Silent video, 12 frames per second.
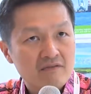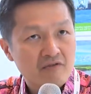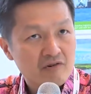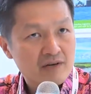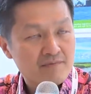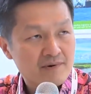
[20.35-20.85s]

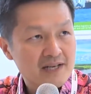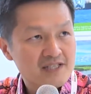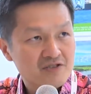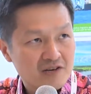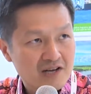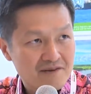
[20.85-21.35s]
for the price
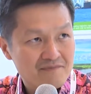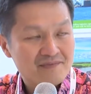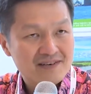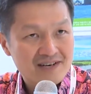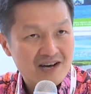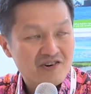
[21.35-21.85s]
to
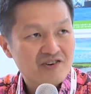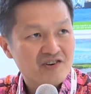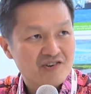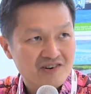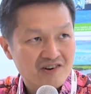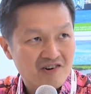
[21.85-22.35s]
come down
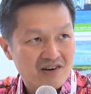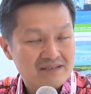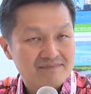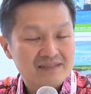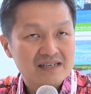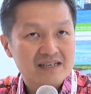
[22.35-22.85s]
or go
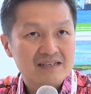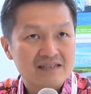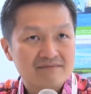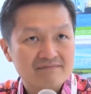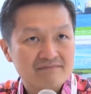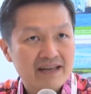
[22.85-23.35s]
up,
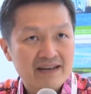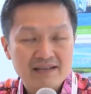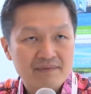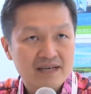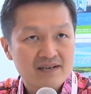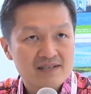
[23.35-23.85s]

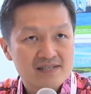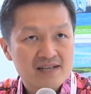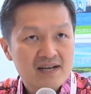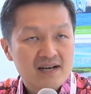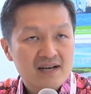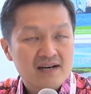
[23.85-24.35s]
mainly because
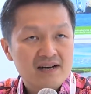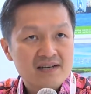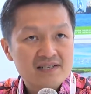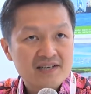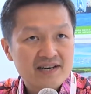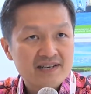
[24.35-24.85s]

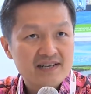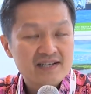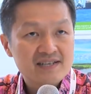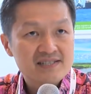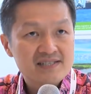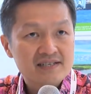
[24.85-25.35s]

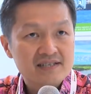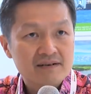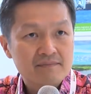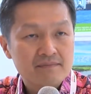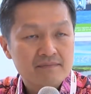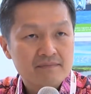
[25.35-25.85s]
China is
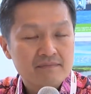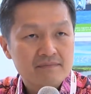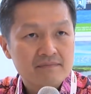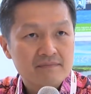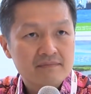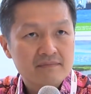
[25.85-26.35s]

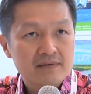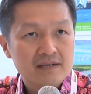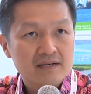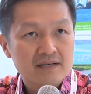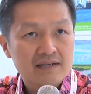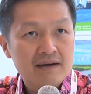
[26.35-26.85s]

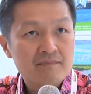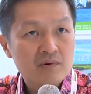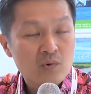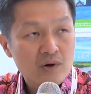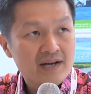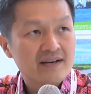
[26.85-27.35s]
number
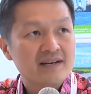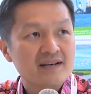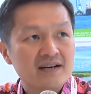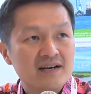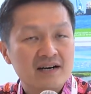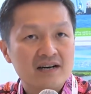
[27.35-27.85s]
one
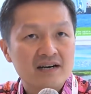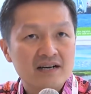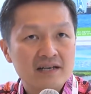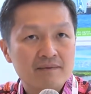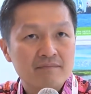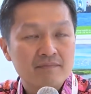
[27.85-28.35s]

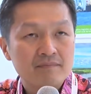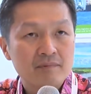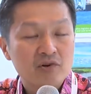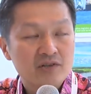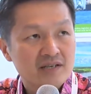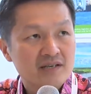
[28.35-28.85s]

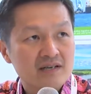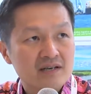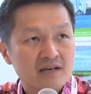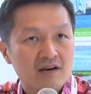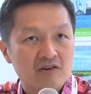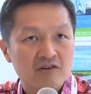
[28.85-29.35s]
importer
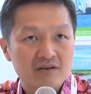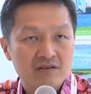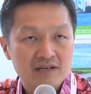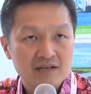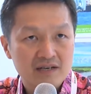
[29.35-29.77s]
or